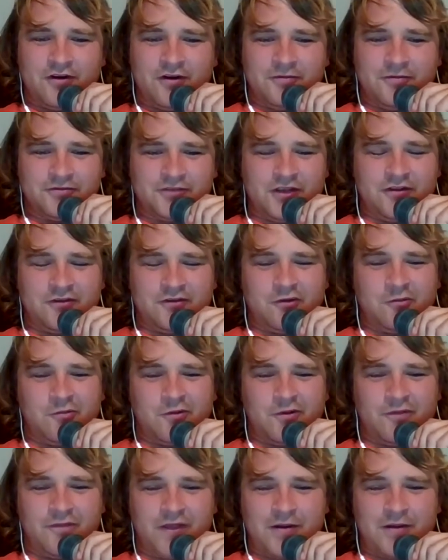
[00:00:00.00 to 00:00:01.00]
which I assume are
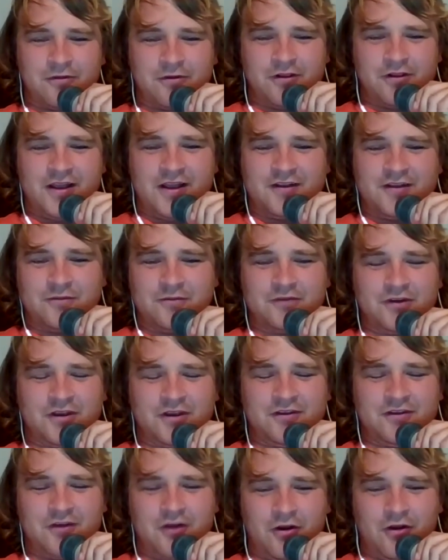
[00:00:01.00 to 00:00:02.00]
fiberglass, which I
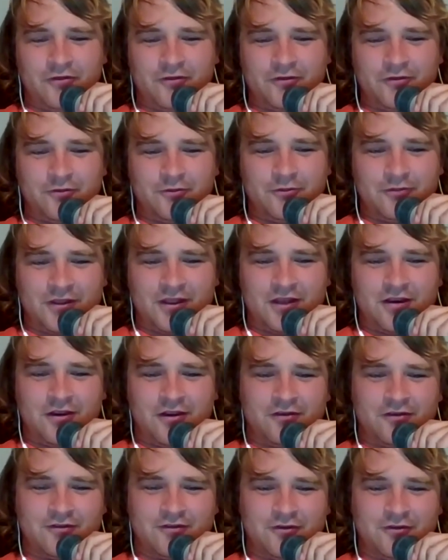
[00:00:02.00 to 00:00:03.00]
also then
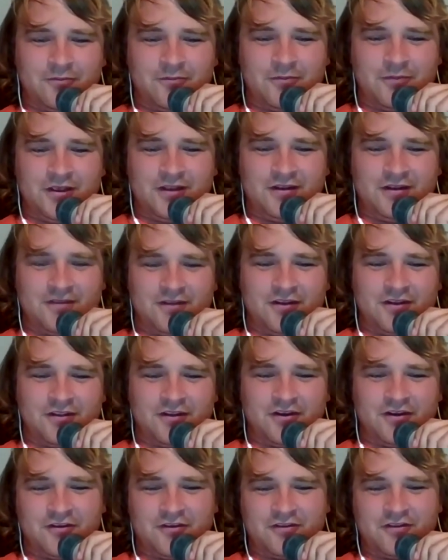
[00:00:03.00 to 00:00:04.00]
assume means that
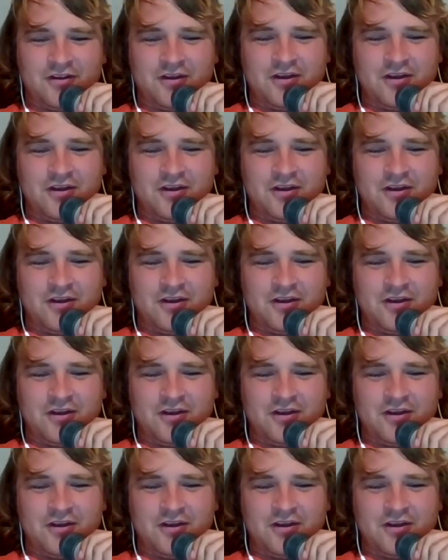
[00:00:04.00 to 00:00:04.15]
there's